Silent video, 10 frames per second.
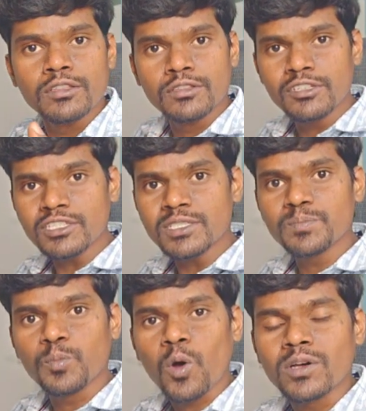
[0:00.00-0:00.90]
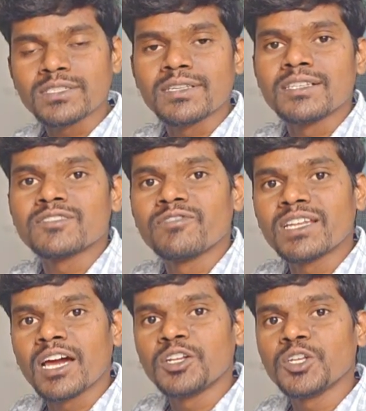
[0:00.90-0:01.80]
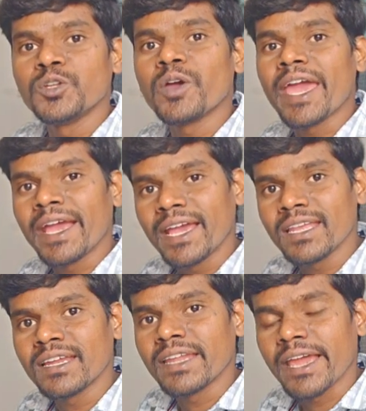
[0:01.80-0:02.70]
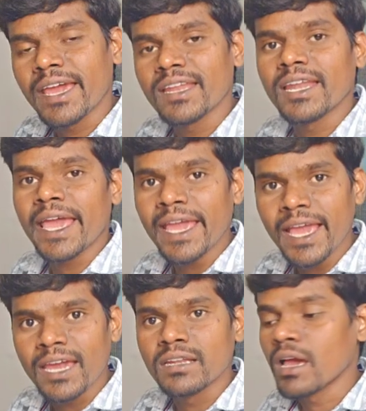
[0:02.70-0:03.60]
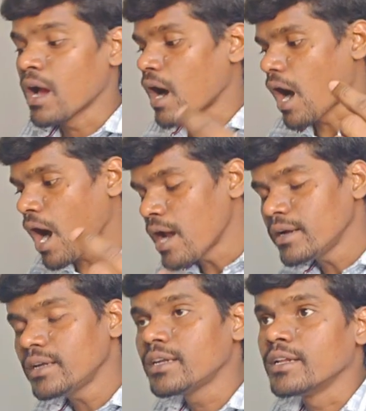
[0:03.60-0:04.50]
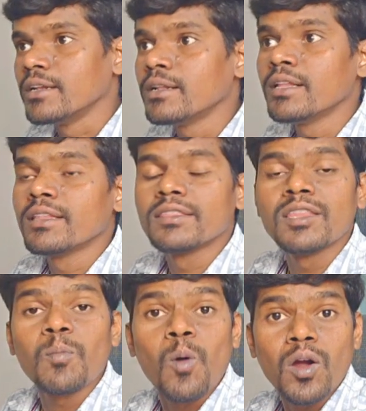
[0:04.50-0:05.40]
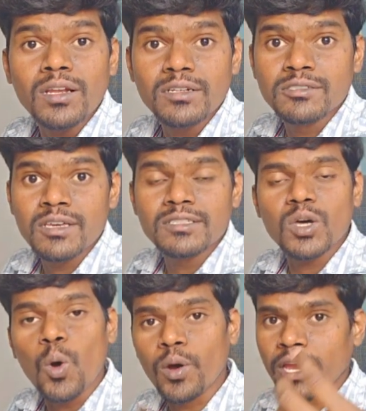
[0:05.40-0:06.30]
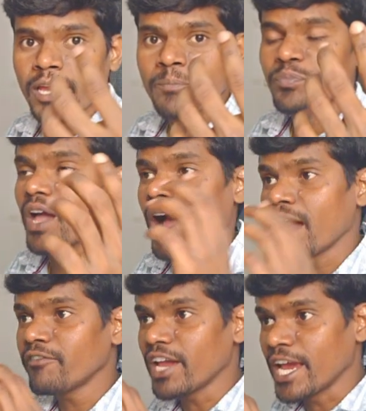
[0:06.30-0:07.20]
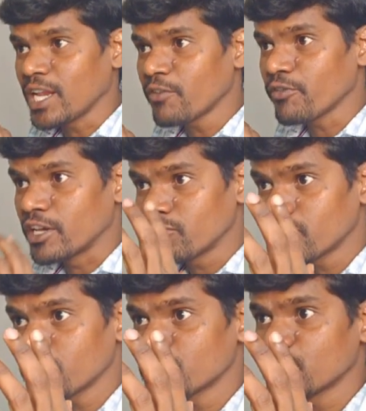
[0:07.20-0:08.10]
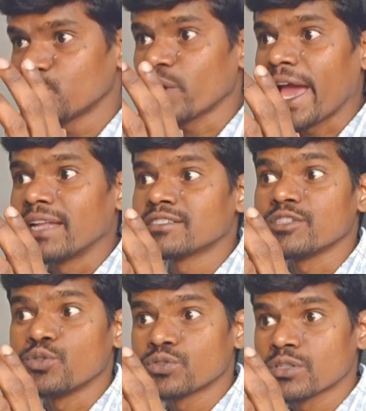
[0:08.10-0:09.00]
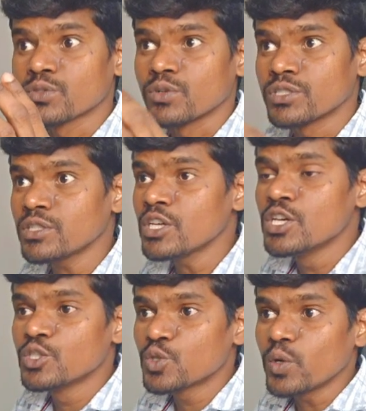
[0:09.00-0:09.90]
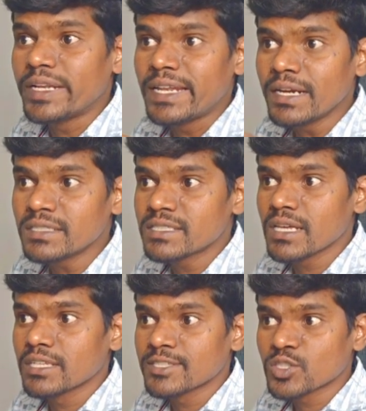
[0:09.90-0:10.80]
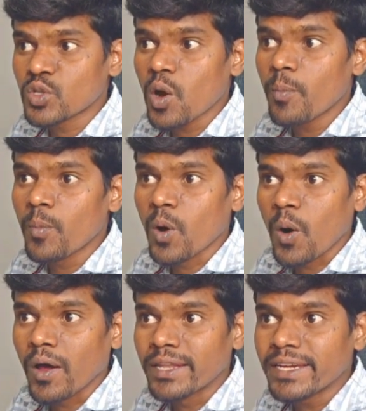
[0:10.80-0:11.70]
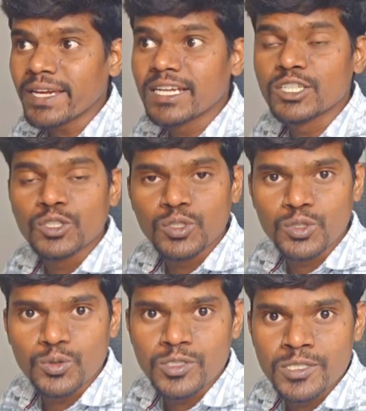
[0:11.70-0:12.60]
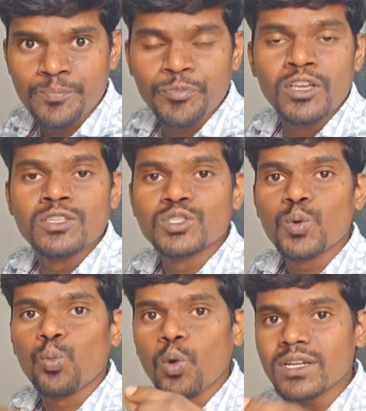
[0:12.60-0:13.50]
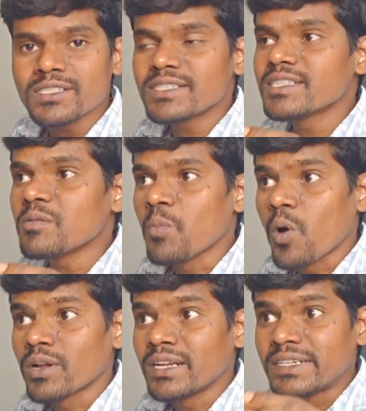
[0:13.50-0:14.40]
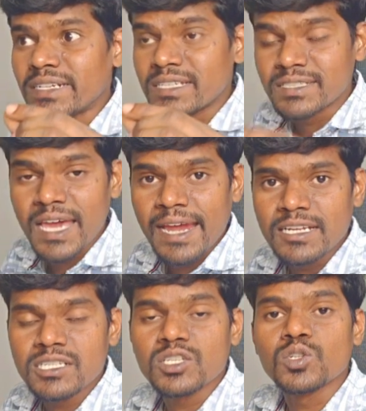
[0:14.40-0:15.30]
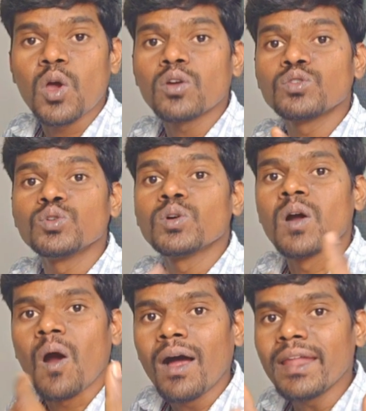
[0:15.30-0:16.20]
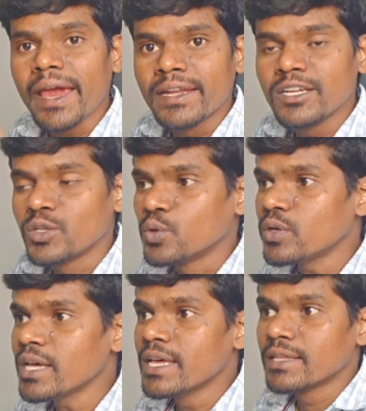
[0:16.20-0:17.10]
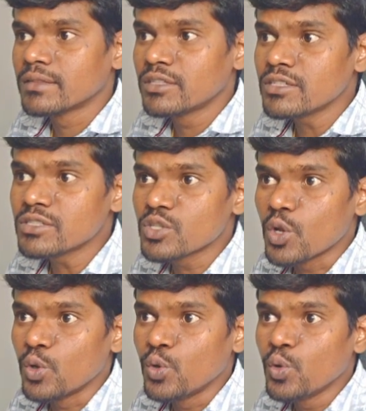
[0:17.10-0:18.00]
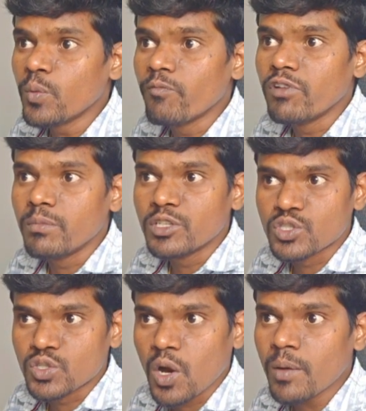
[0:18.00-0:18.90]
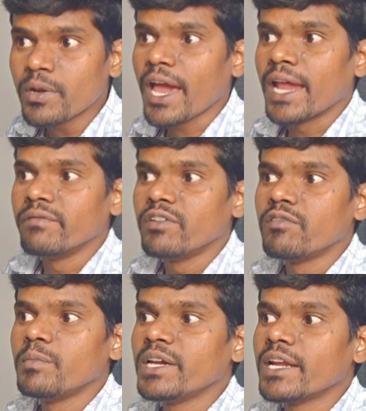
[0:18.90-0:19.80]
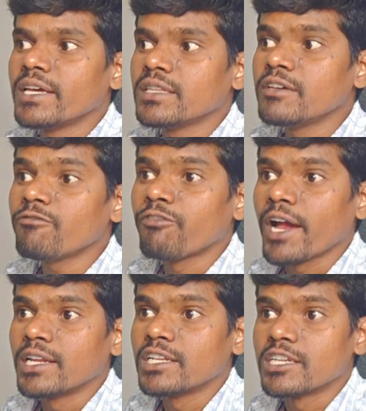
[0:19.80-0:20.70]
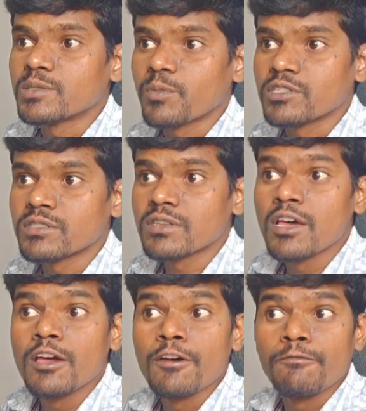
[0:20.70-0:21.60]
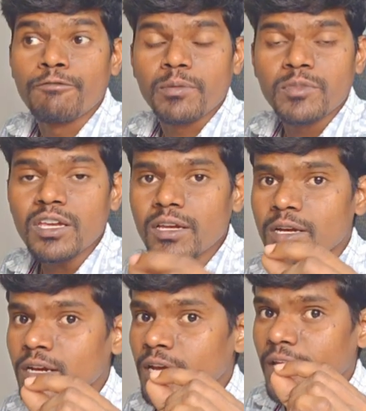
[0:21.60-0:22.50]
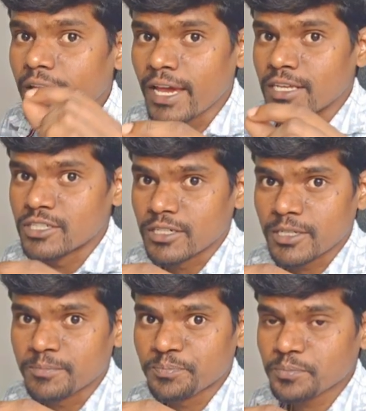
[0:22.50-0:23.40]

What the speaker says: This process will continue again and again and again until the model decides, okay, I have enough information to answer user's question, so let's stop calling tools. So once the model decides not to call any tool, this loop will be stopped and we will be getting the final response from the agent.